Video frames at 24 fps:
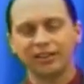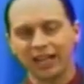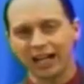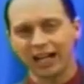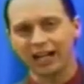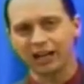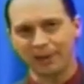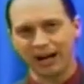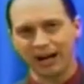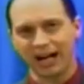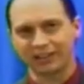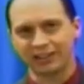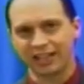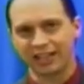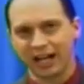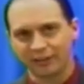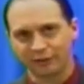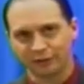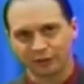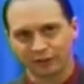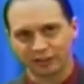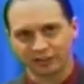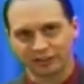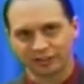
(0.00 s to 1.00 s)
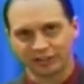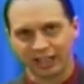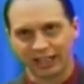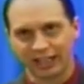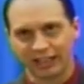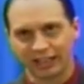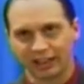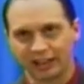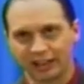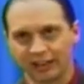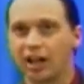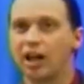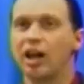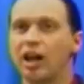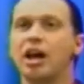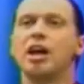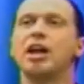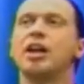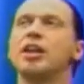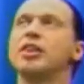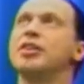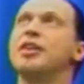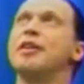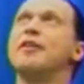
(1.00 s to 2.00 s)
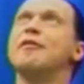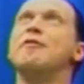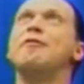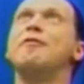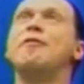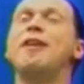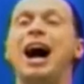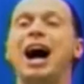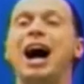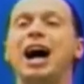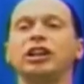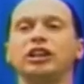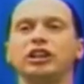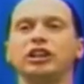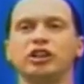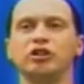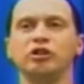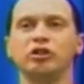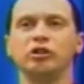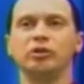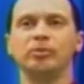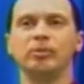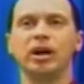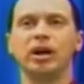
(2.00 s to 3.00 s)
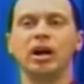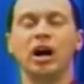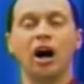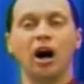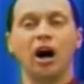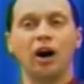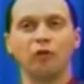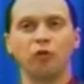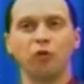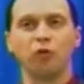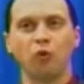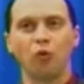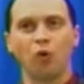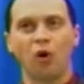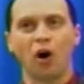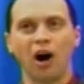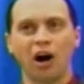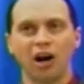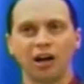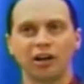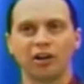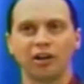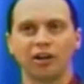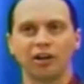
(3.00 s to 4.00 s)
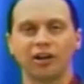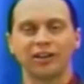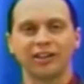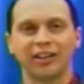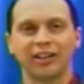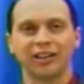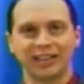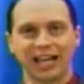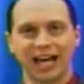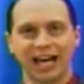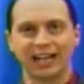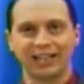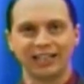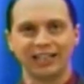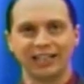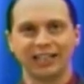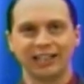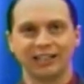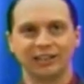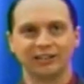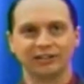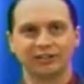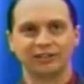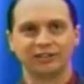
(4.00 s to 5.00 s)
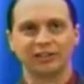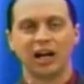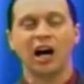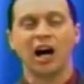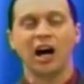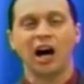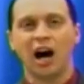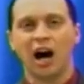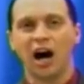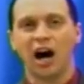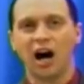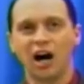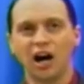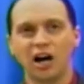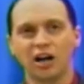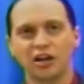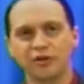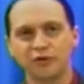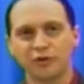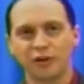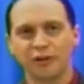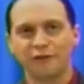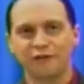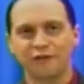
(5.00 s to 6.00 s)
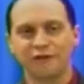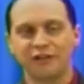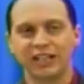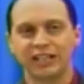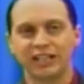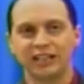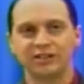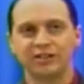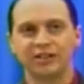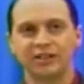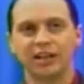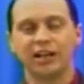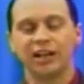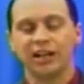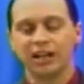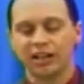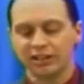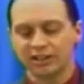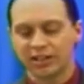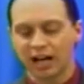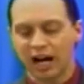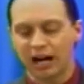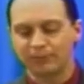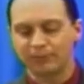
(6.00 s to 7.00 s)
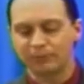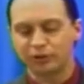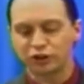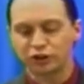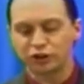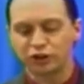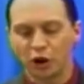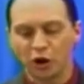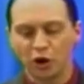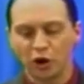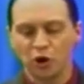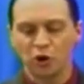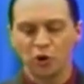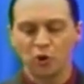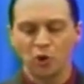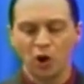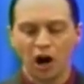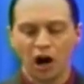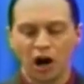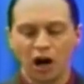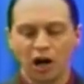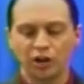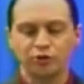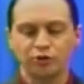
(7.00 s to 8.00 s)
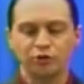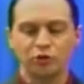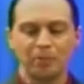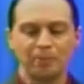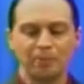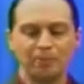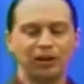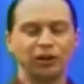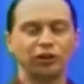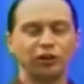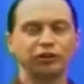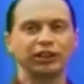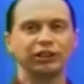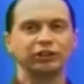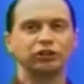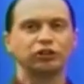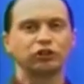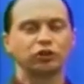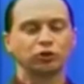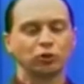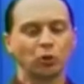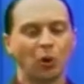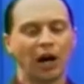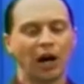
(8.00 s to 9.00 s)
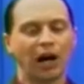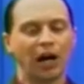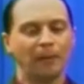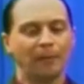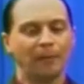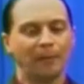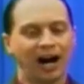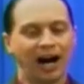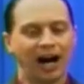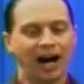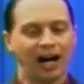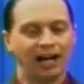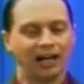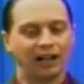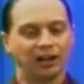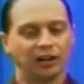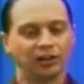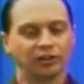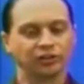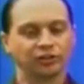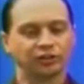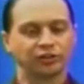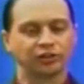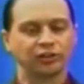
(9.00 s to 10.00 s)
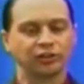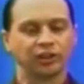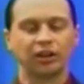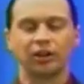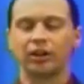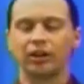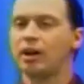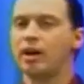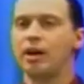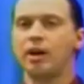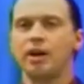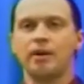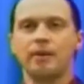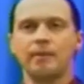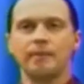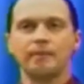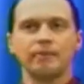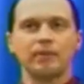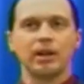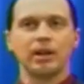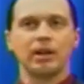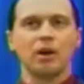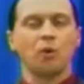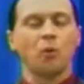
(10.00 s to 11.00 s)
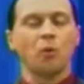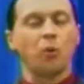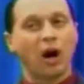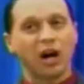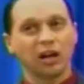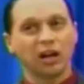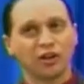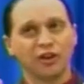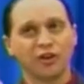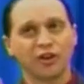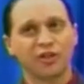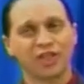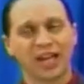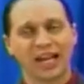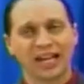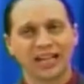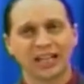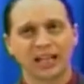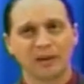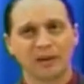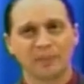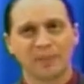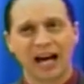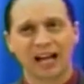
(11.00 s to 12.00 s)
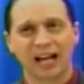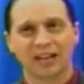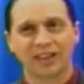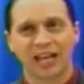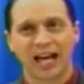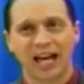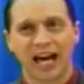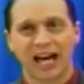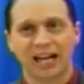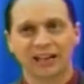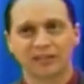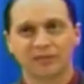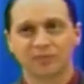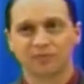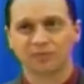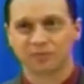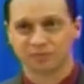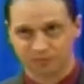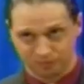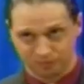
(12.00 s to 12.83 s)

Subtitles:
Think about that for a second. The volume of water that is. 100 feet times 200 million square miles. While you're thinking about that,